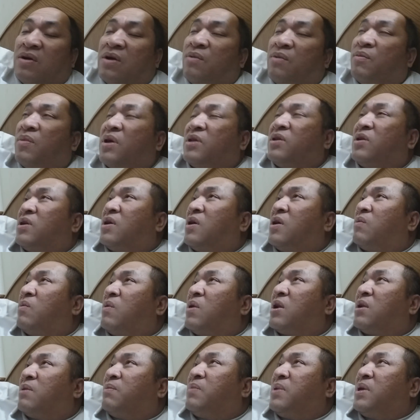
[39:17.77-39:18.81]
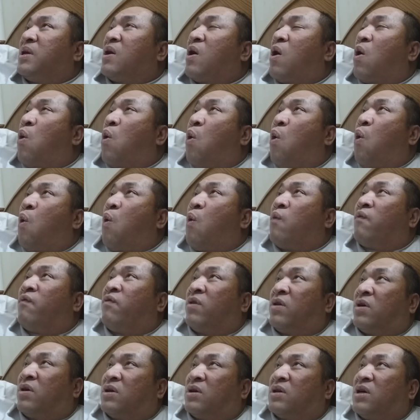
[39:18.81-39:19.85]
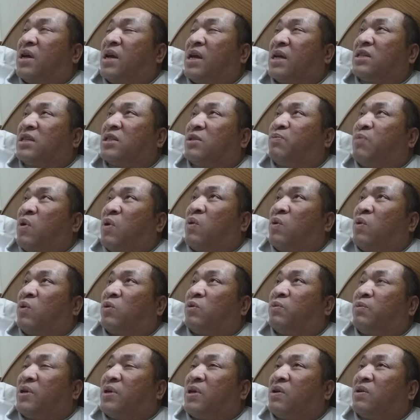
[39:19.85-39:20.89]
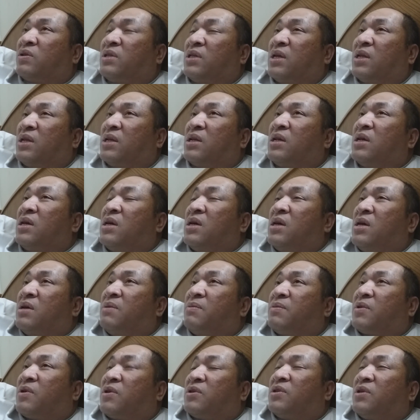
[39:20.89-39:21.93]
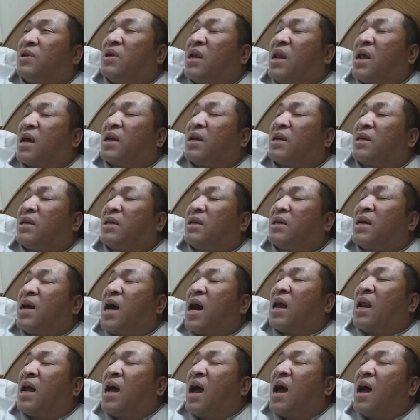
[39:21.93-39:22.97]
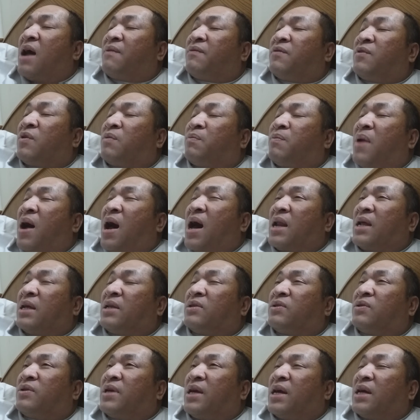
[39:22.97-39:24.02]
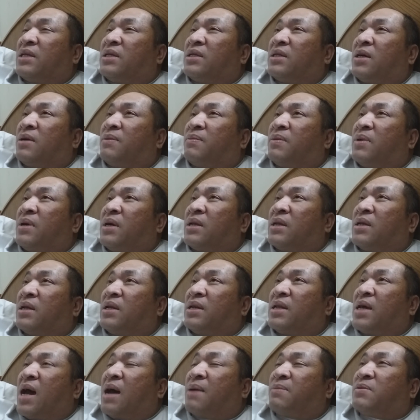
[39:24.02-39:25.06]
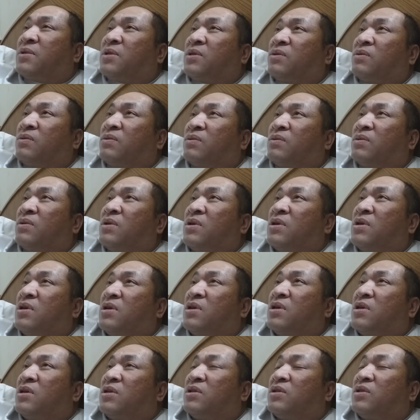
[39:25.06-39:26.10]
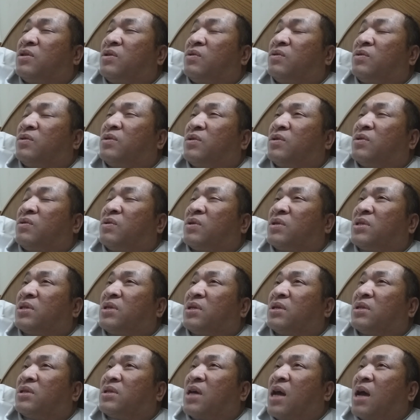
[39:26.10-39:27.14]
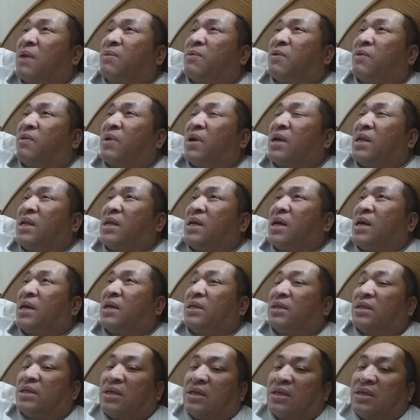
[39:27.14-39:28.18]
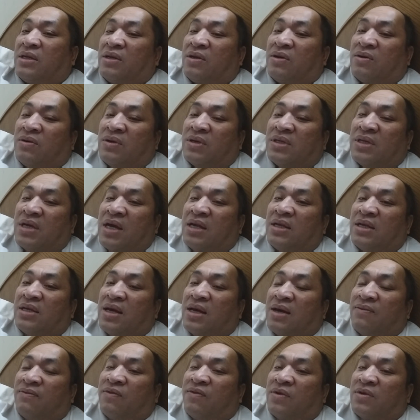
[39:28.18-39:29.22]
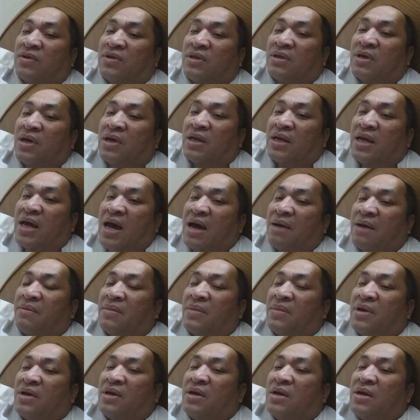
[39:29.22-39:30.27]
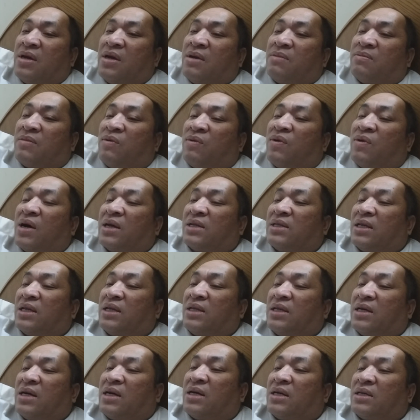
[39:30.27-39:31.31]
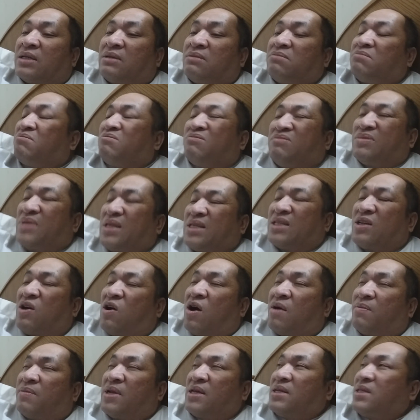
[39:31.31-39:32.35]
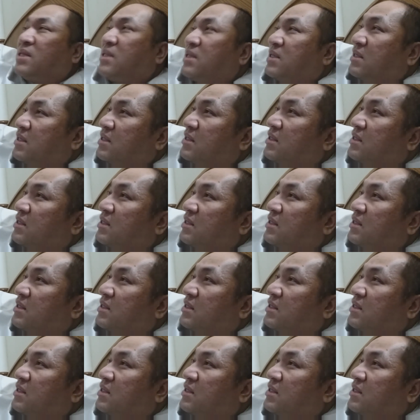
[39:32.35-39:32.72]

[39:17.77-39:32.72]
But you don't want to be overexposed because you're gotta have your body to catch up and adapt to a certain type of radiation. It takes time for it to adapt. But once it does, it's harmless.